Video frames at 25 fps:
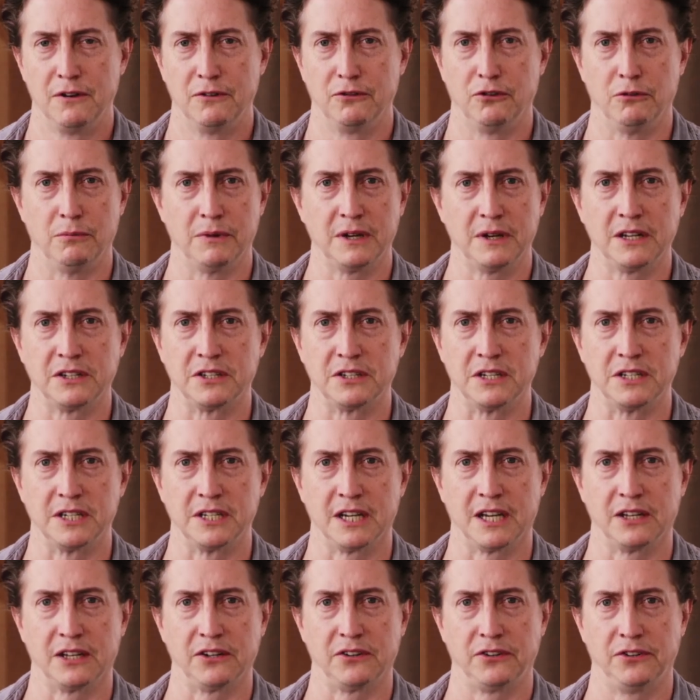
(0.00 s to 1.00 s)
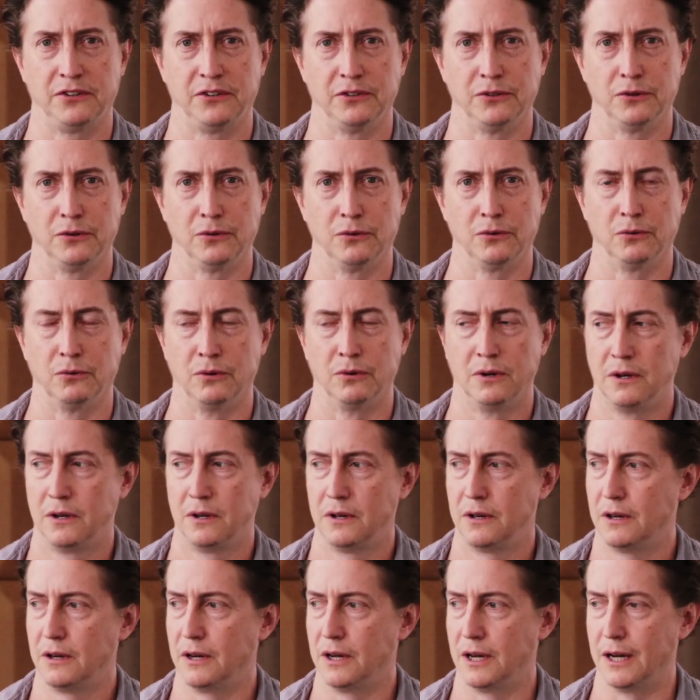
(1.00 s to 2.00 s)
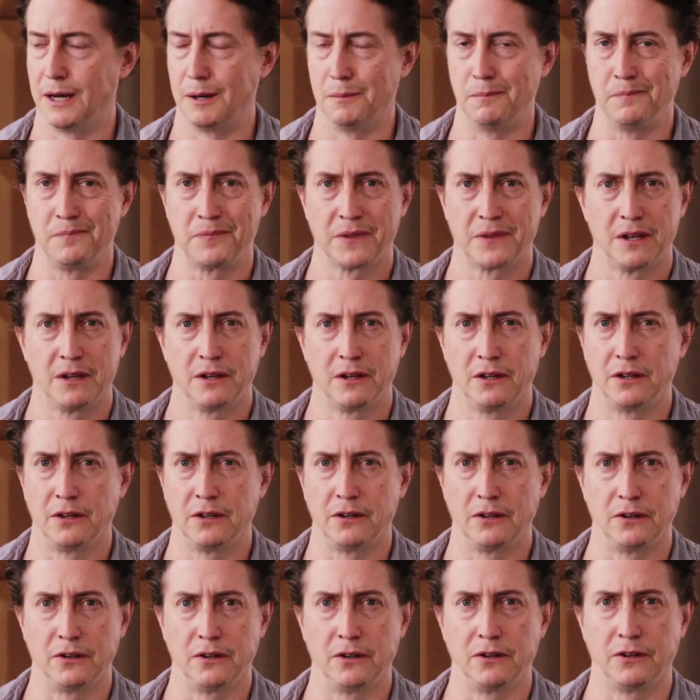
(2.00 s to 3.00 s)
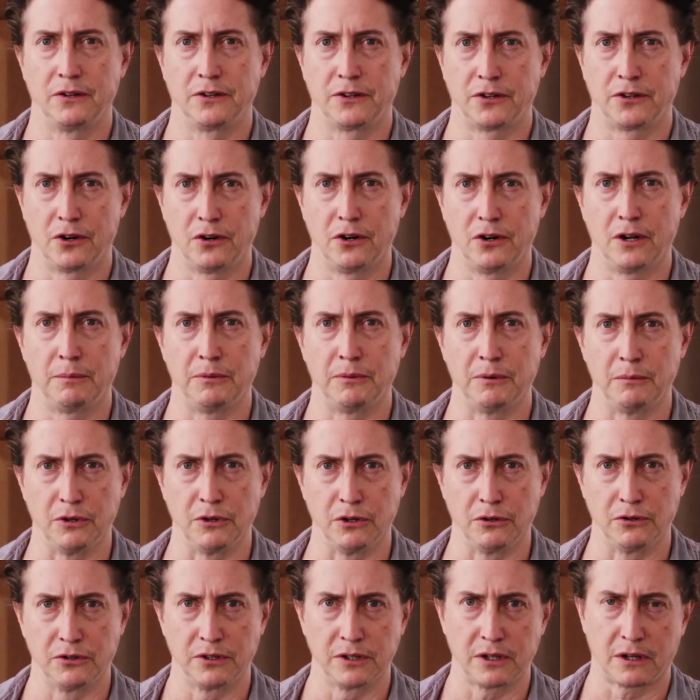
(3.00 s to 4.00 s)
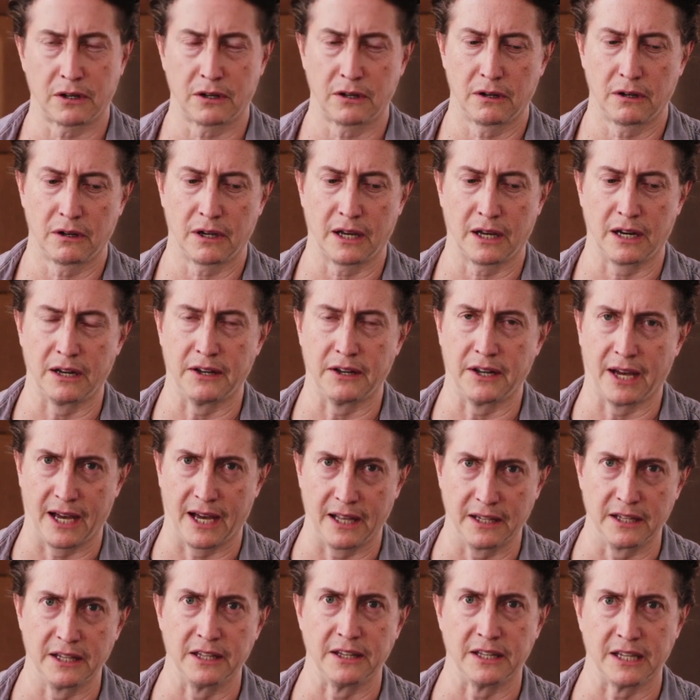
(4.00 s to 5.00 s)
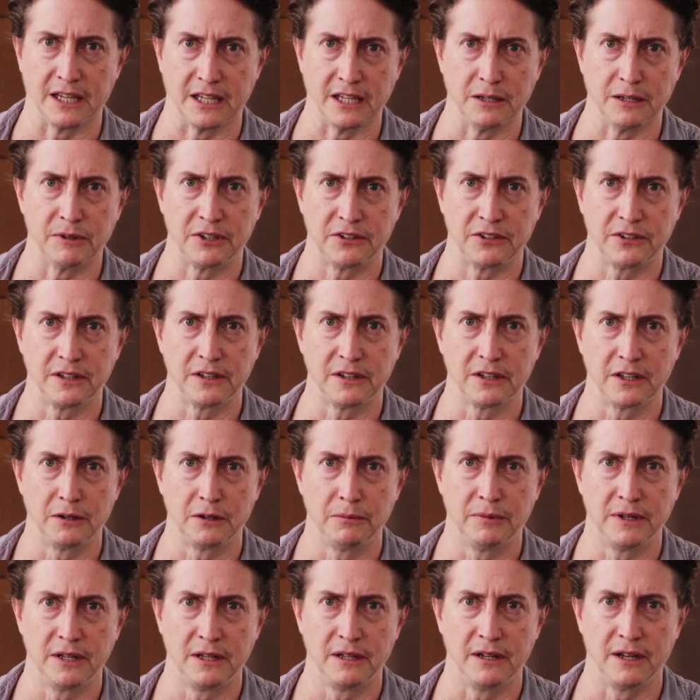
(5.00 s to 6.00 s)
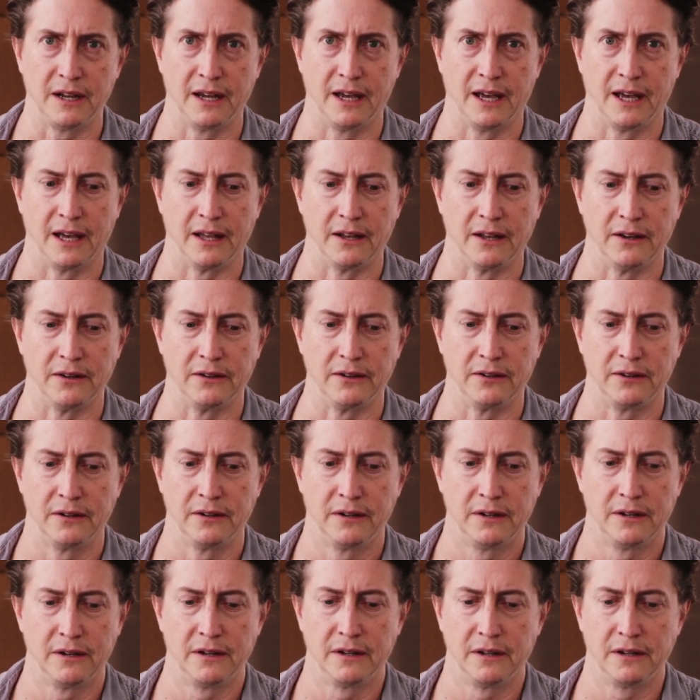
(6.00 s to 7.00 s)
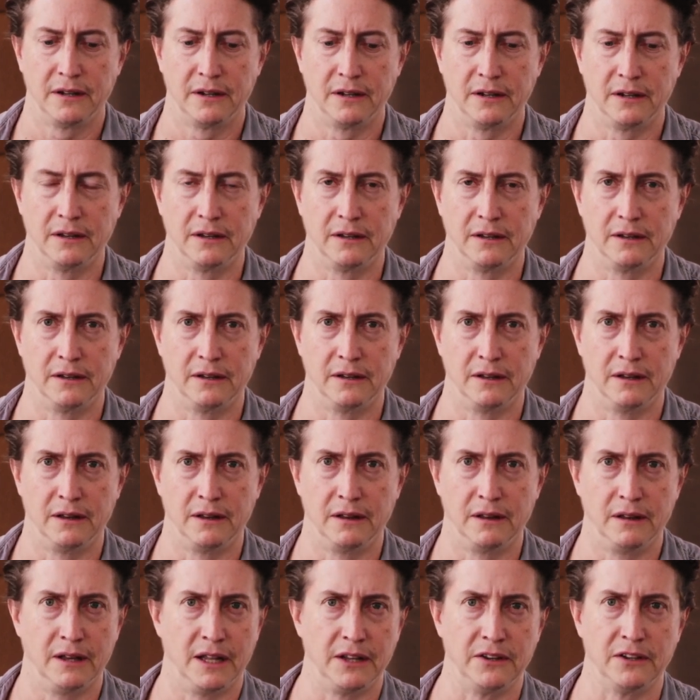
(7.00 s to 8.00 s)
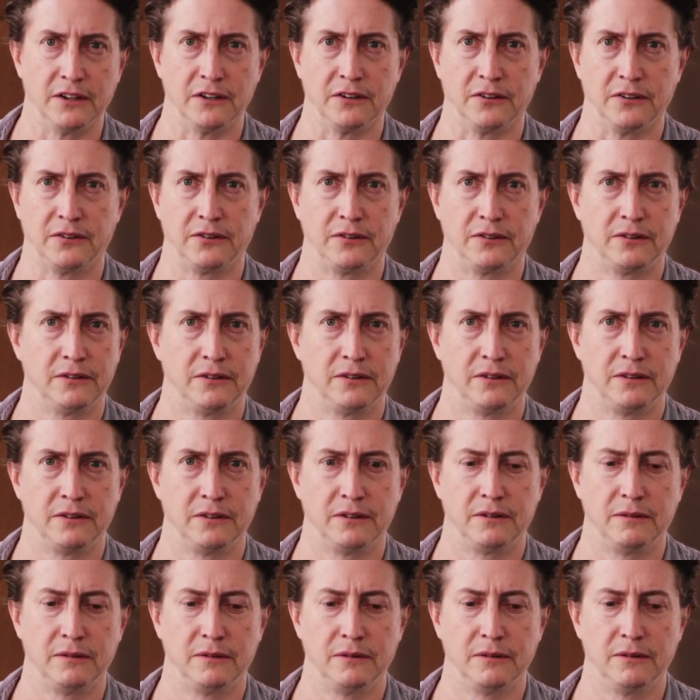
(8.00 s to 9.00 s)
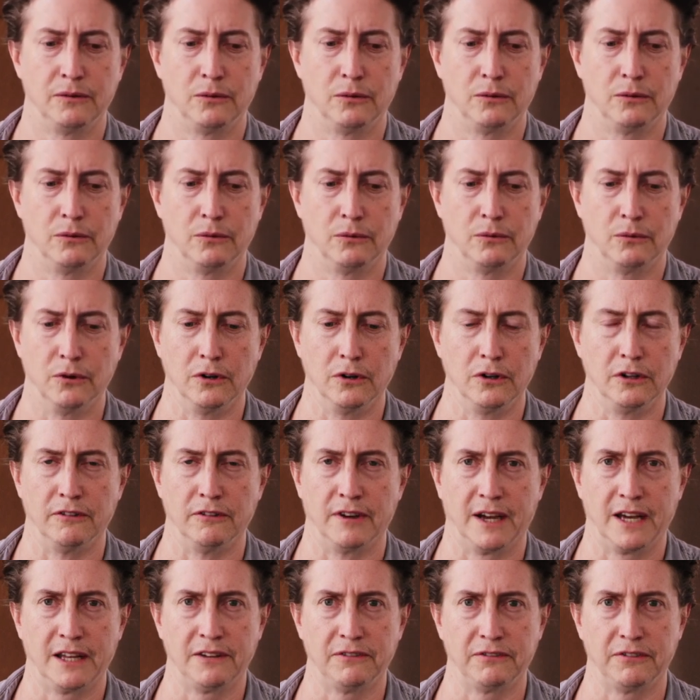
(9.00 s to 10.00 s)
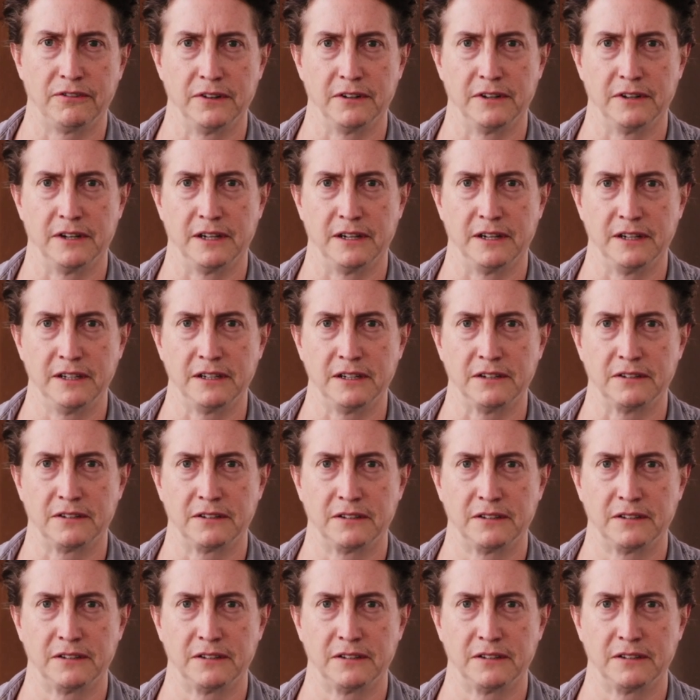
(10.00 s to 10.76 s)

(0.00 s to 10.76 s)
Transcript: for me, it's a chance to turn up the music, kind of dial in the intimacy a little bit, and let this world of Haddonfield unleash.